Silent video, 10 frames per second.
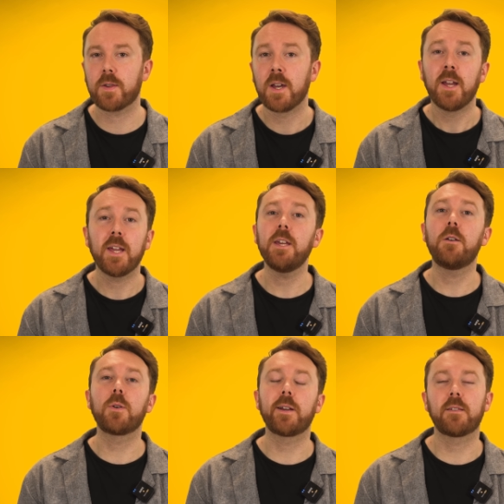that's
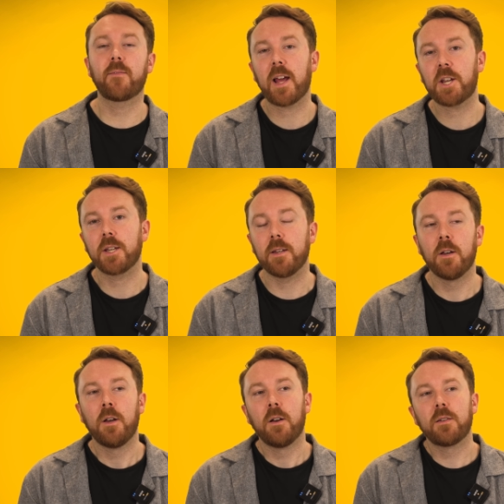equally as flashy.
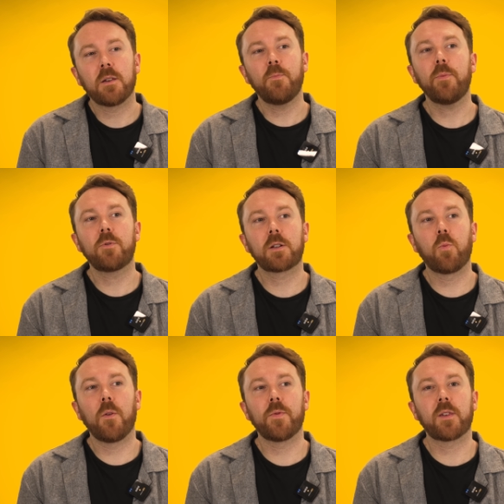Some people just
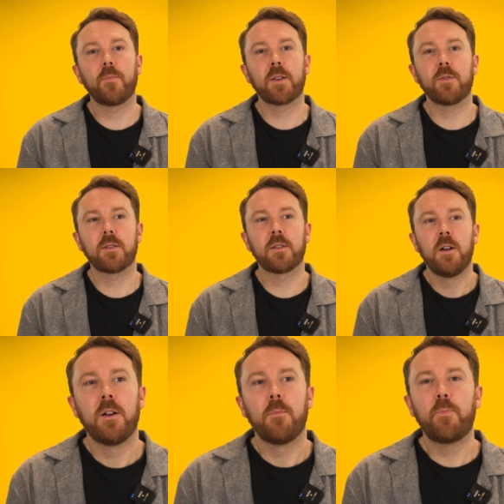want something that's
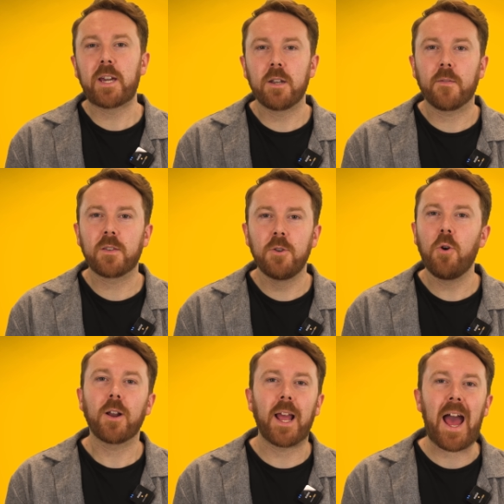big enough to
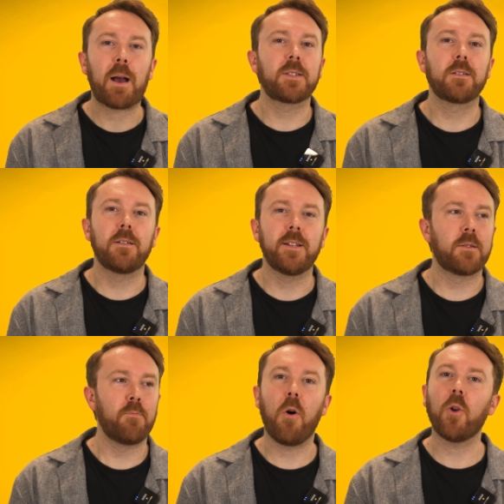not get absolutely
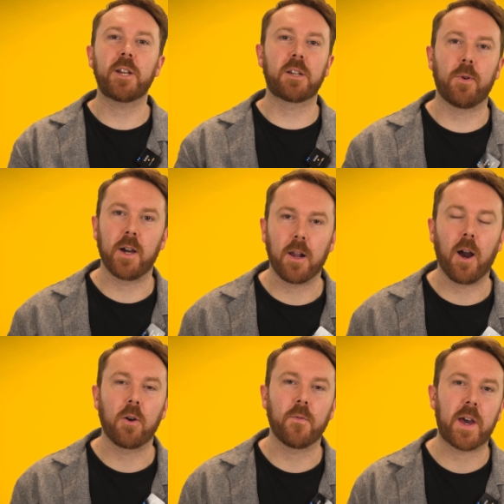demolished by a
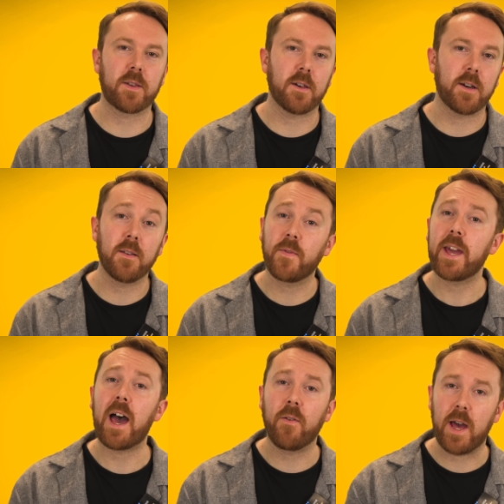car of that size if
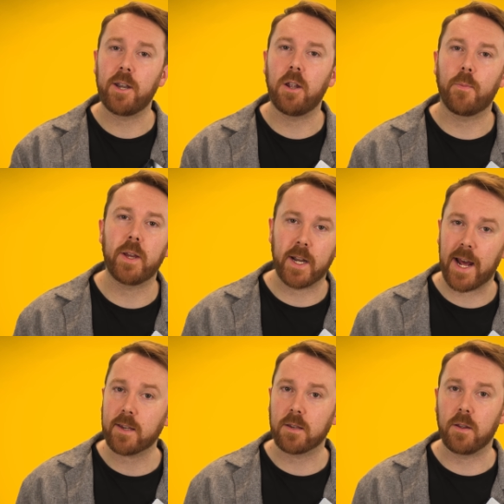they ever end up in an
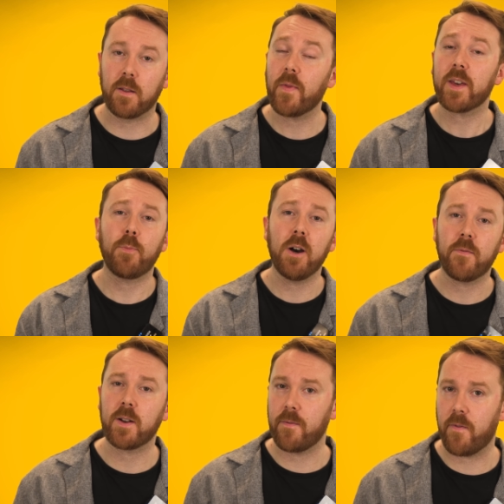accident, and that's
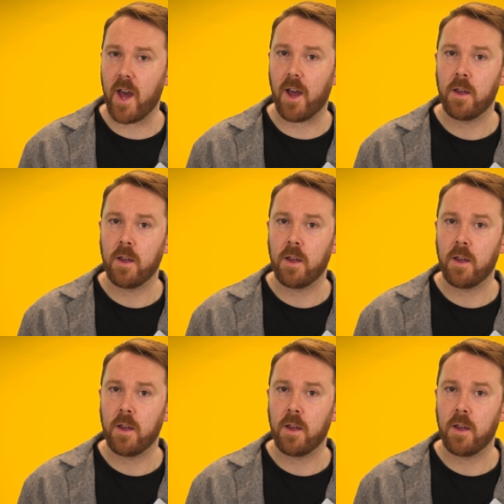perfectly fair.